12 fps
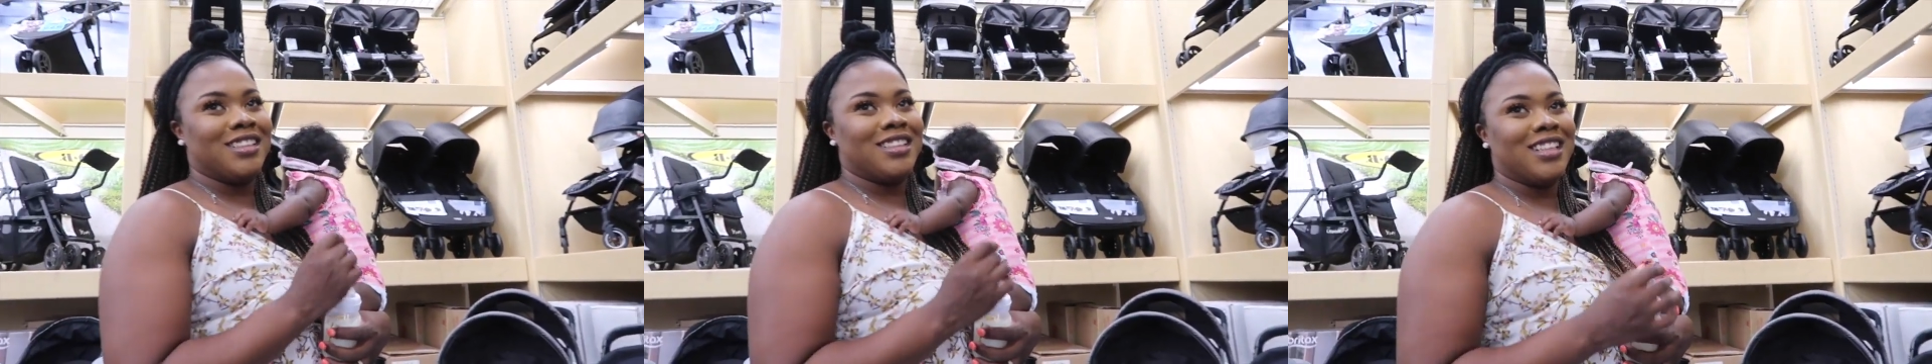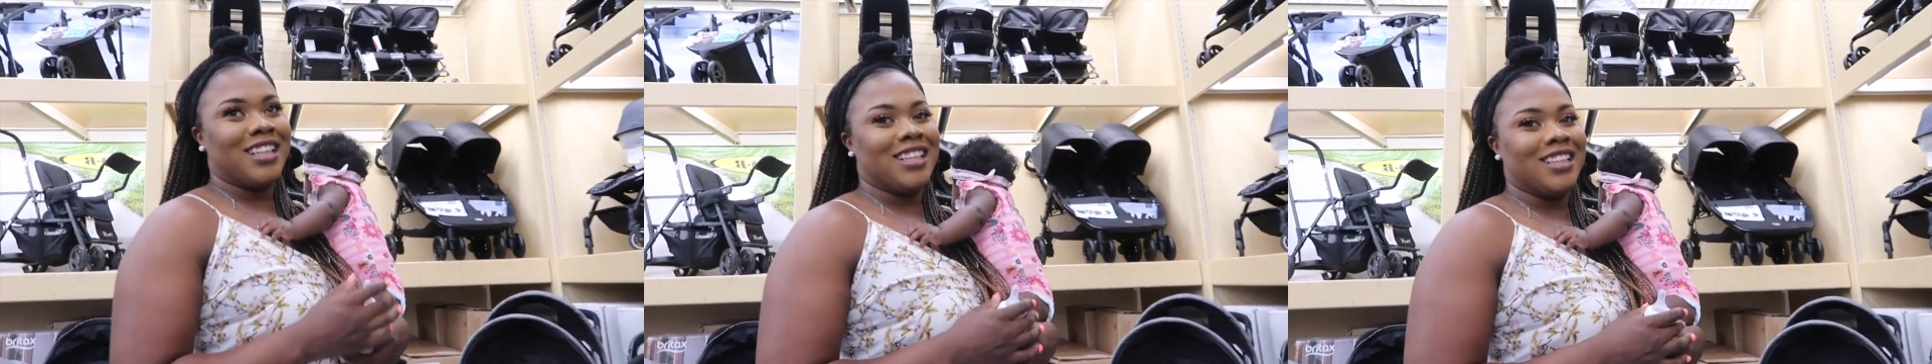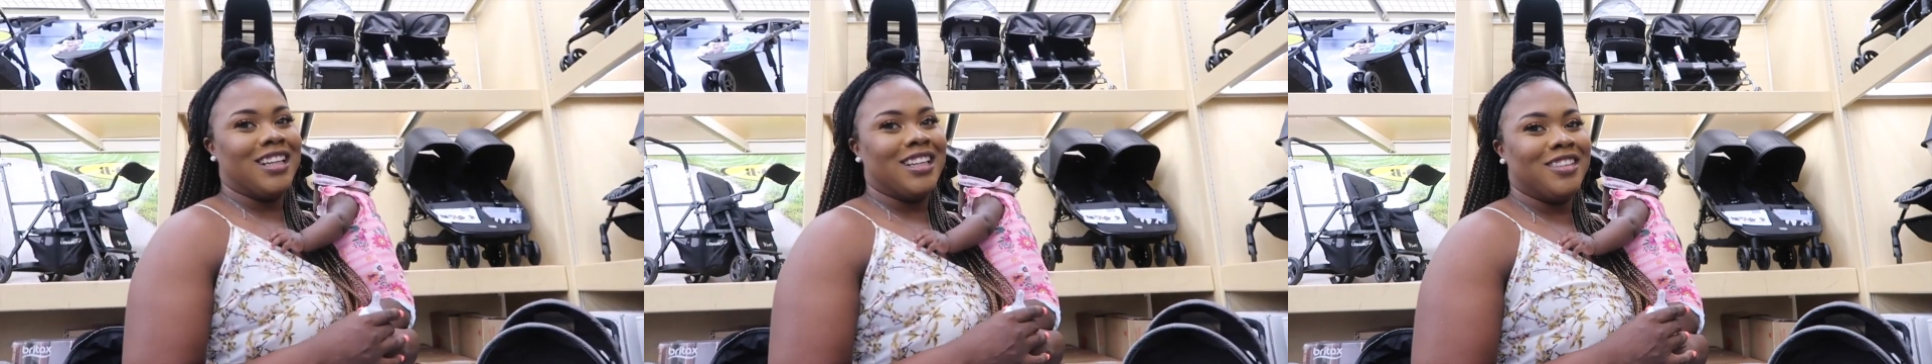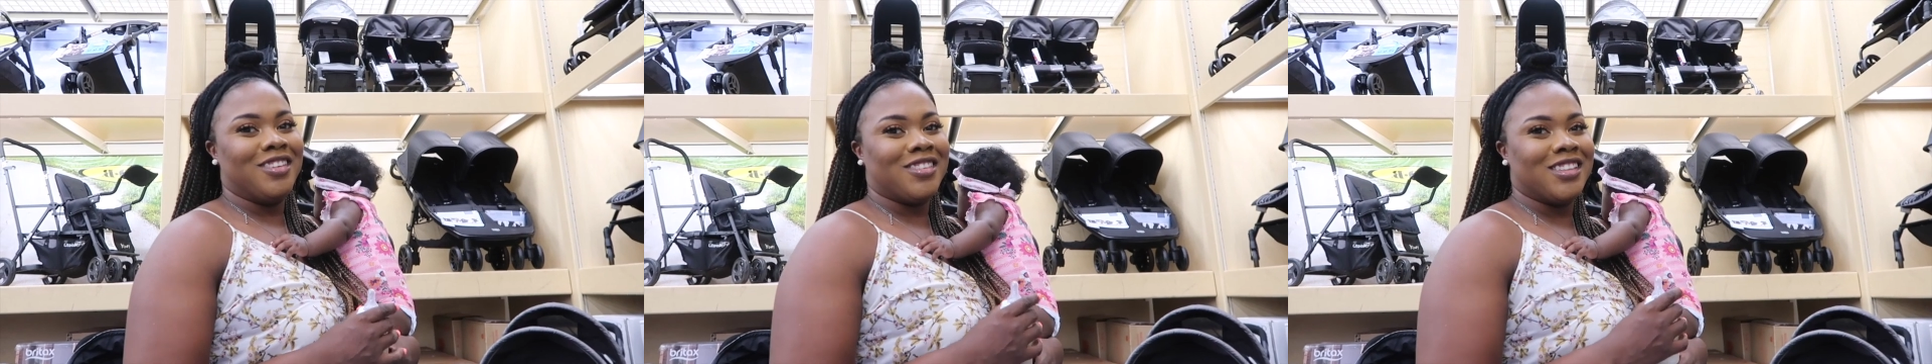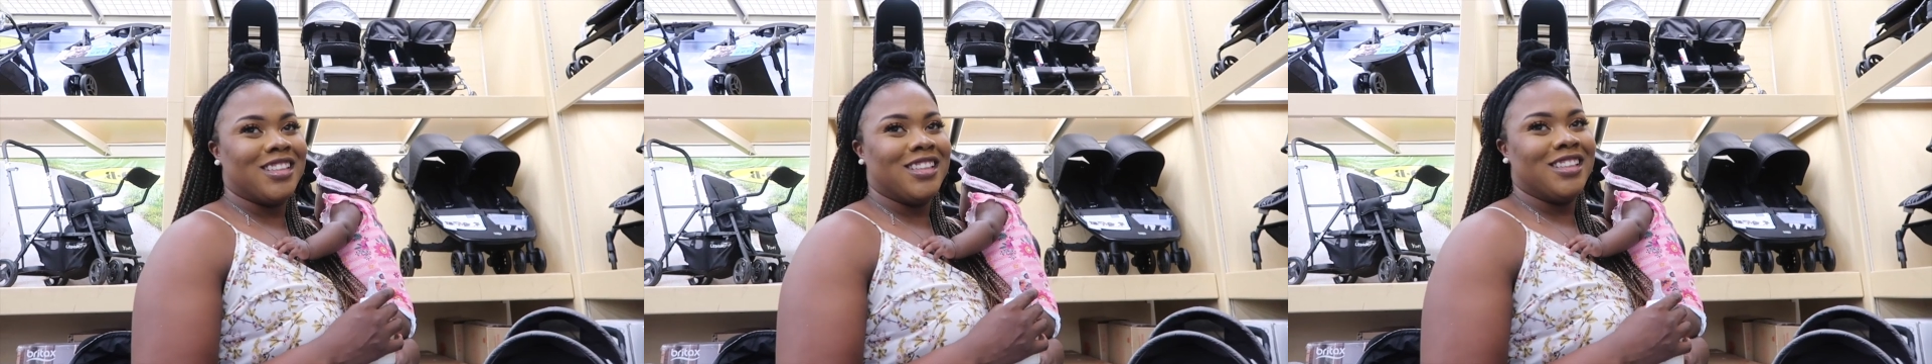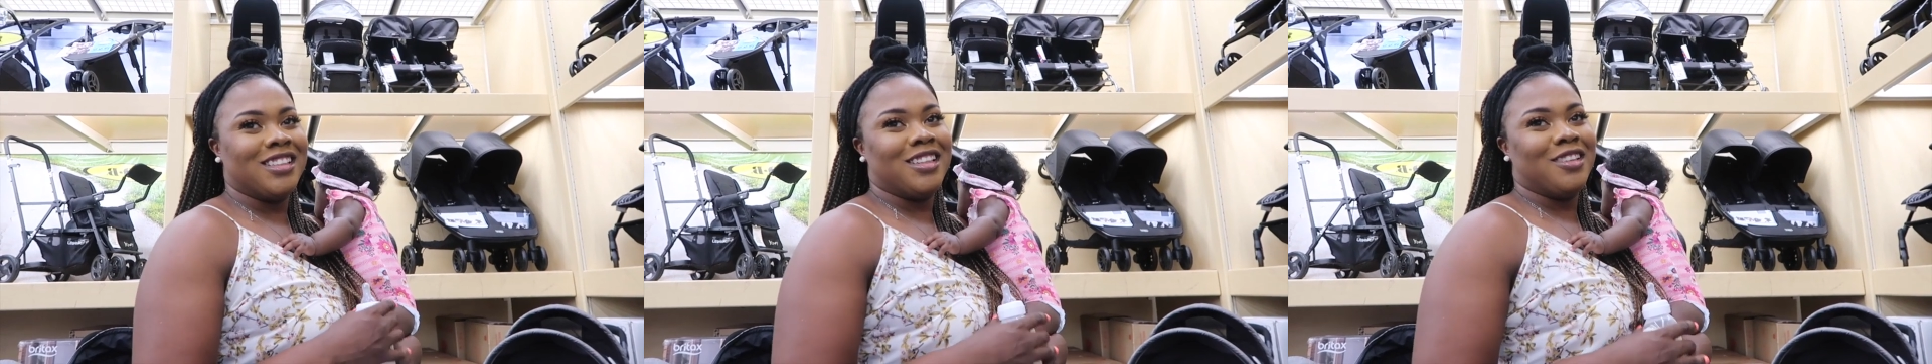It's taking a lot longer
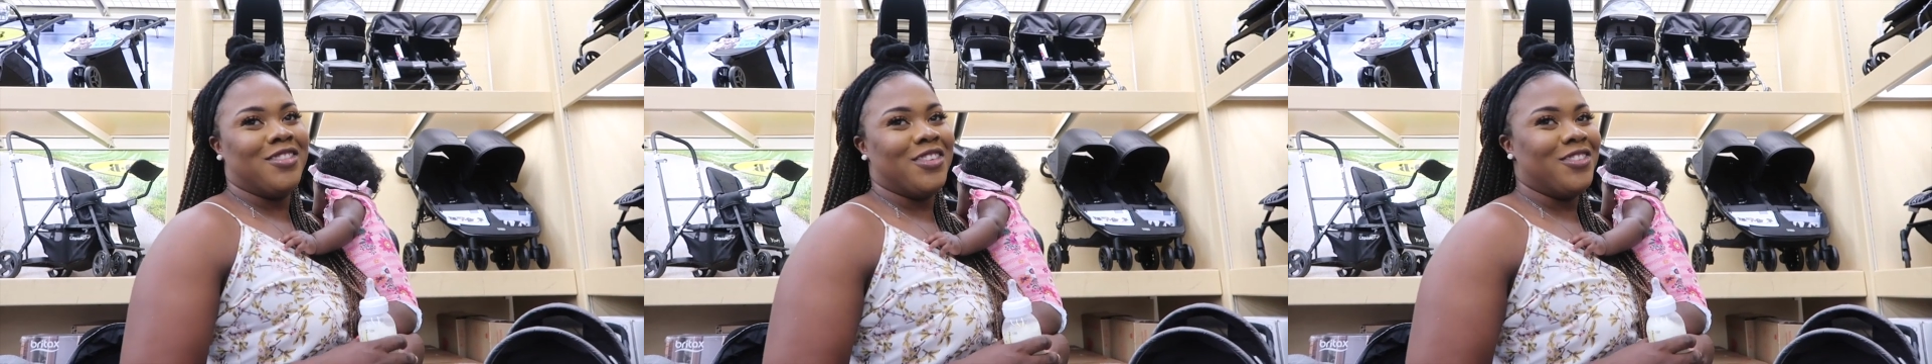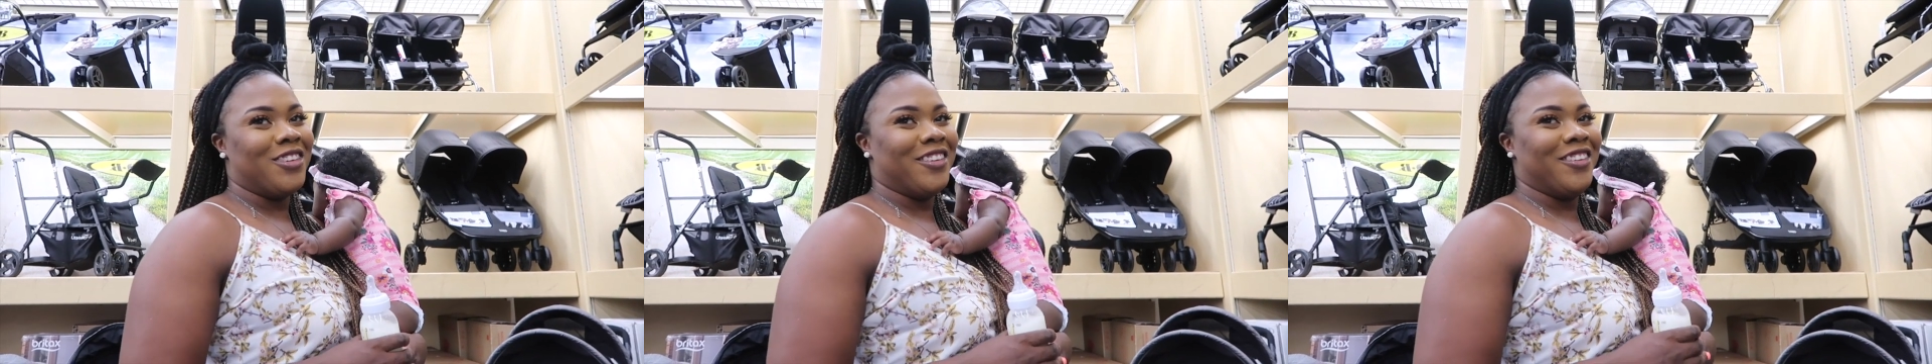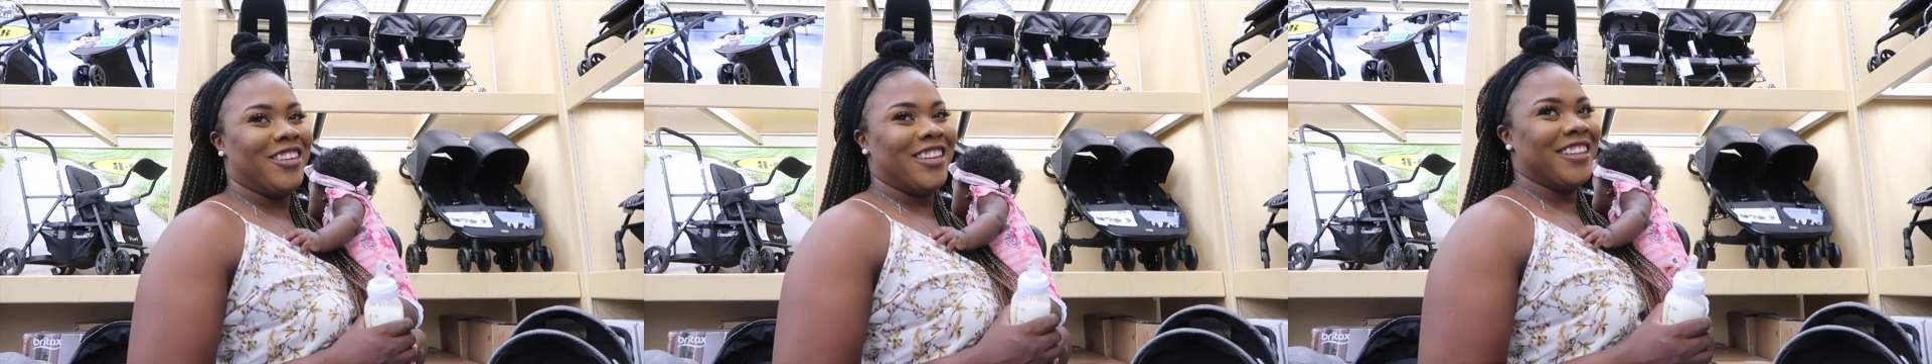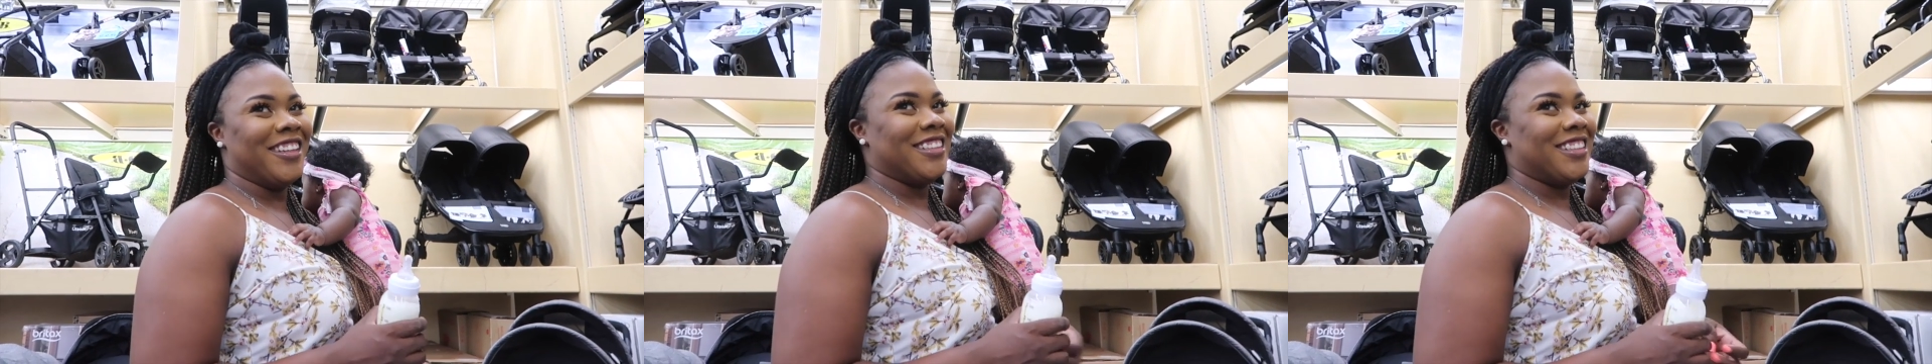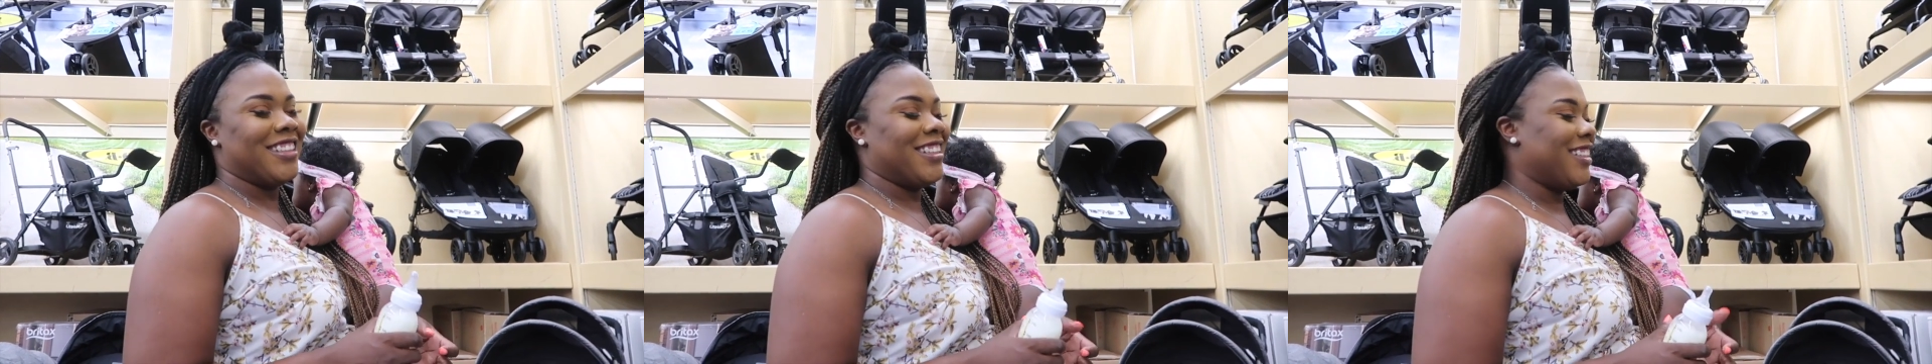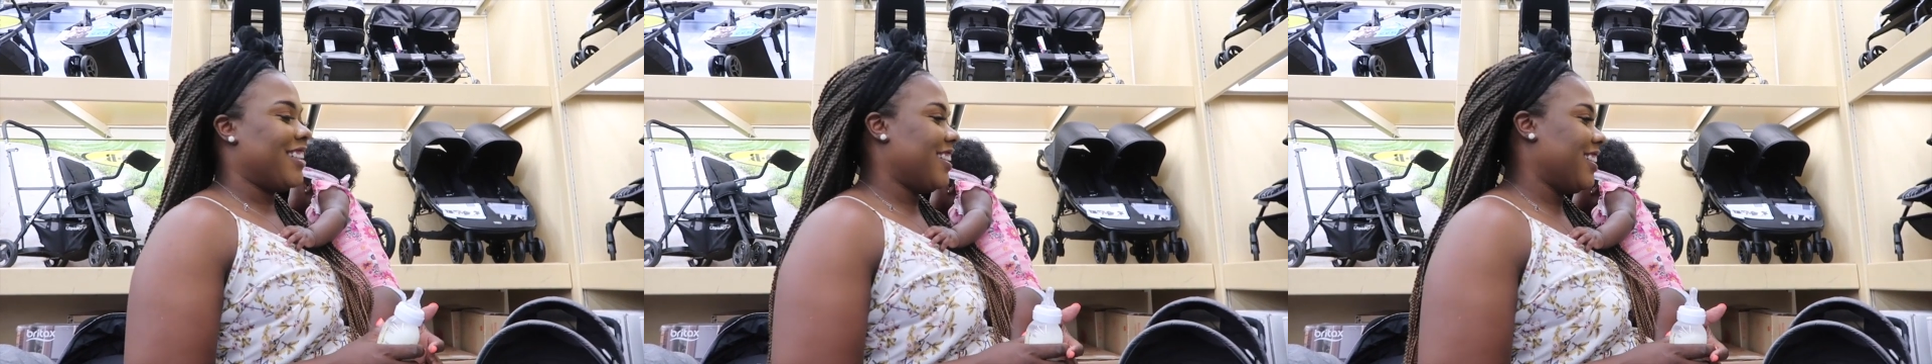than it did before. You know
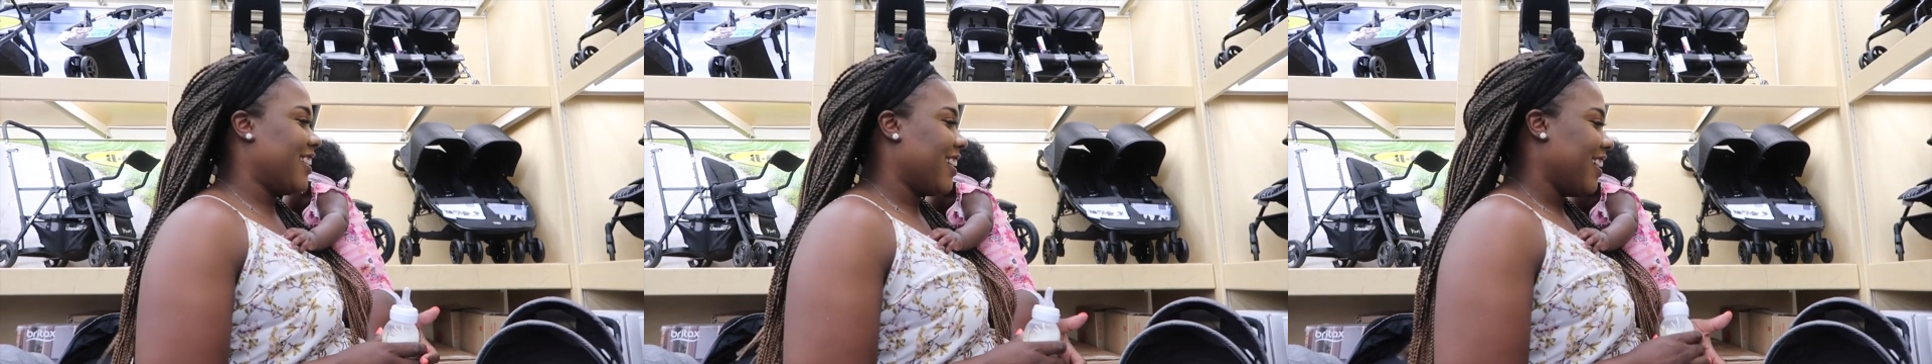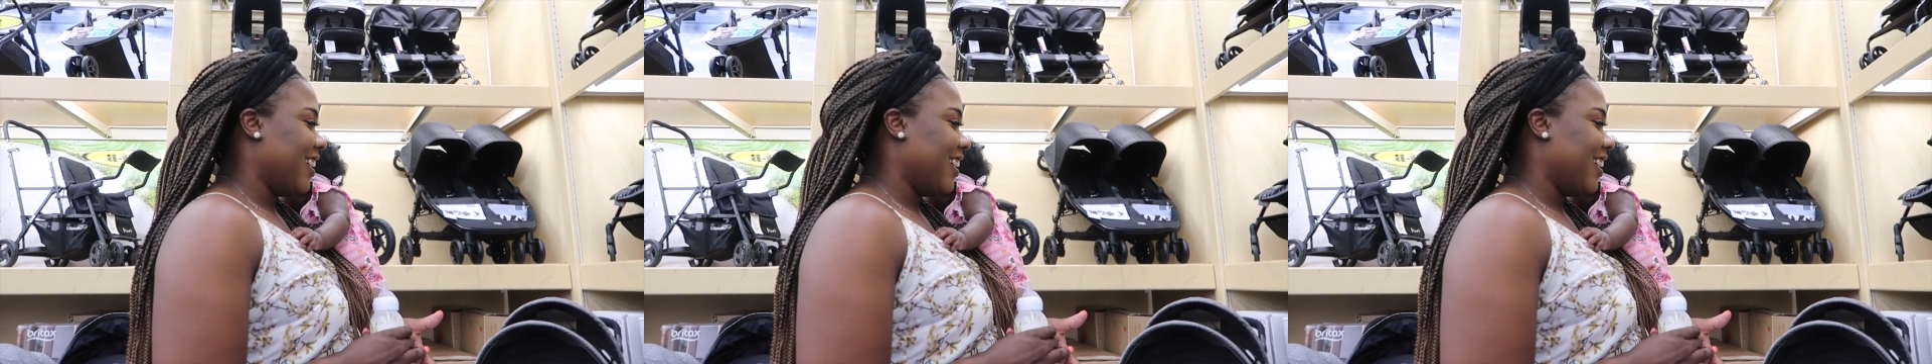what I'm saying?